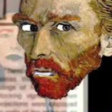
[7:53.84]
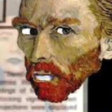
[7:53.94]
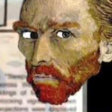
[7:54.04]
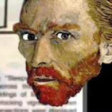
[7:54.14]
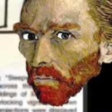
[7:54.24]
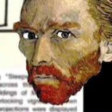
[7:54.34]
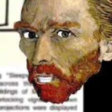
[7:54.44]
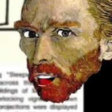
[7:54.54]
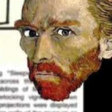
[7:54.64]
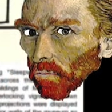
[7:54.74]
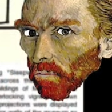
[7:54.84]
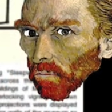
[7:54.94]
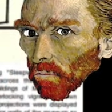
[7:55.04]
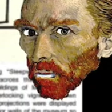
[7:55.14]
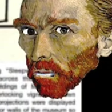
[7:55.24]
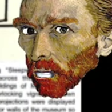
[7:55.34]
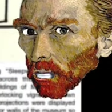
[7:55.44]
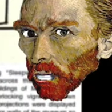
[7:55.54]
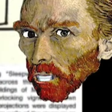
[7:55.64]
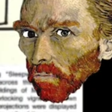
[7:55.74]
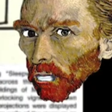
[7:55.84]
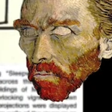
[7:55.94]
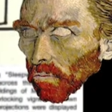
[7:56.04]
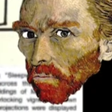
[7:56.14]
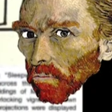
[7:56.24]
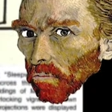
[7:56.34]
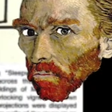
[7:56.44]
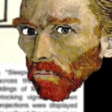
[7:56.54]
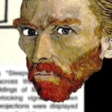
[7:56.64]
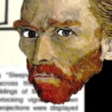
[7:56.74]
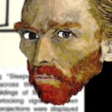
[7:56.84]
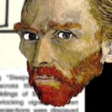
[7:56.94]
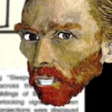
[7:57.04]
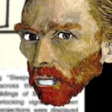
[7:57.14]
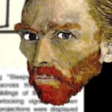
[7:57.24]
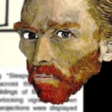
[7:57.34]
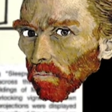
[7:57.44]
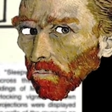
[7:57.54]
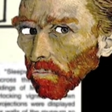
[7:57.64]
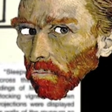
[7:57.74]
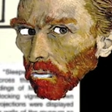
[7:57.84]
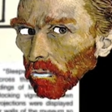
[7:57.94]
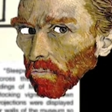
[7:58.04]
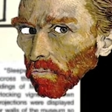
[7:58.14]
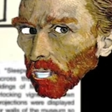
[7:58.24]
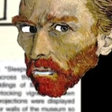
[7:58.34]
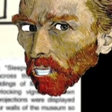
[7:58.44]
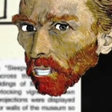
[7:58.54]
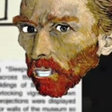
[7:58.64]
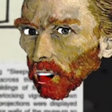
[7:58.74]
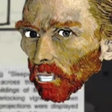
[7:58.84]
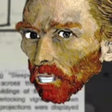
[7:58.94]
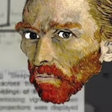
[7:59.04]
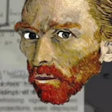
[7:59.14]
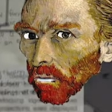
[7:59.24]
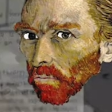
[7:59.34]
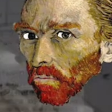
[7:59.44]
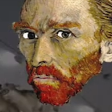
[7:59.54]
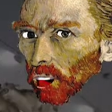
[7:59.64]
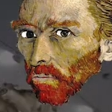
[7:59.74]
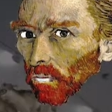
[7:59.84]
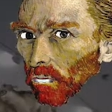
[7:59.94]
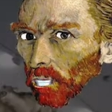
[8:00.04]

terms of form, theme, and context. A simplified way to think about this is first you observe the form of the